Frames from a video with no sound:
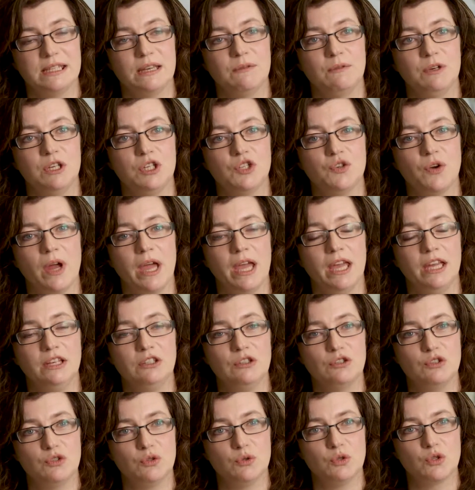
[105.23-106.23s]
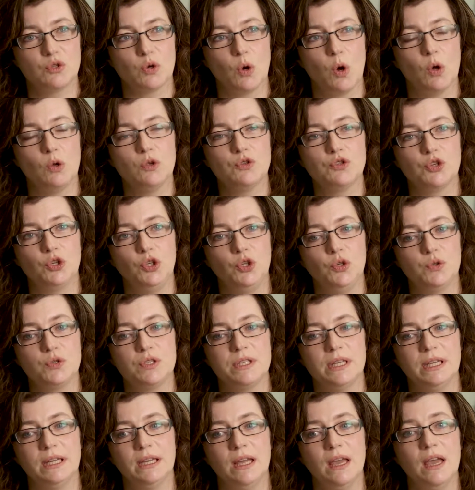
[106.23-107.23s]
and we're trying to do so also
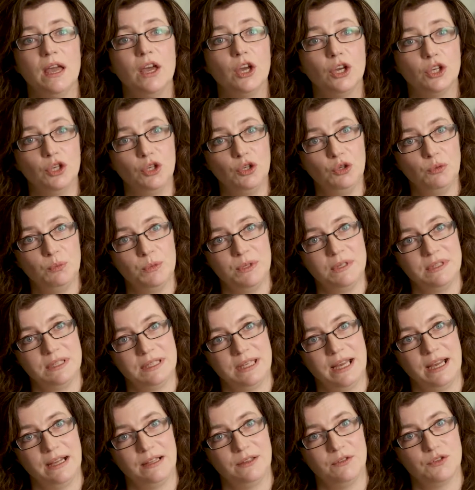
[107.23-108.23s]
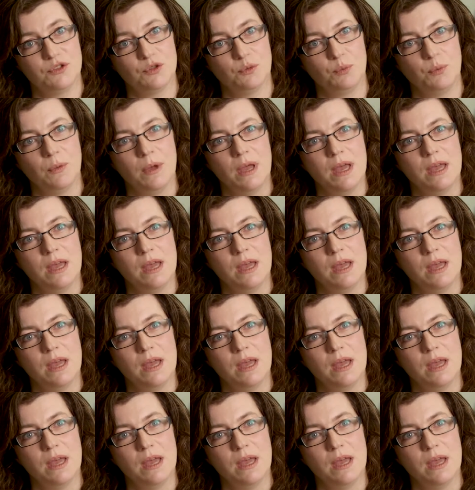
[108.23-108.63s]
using human cells, so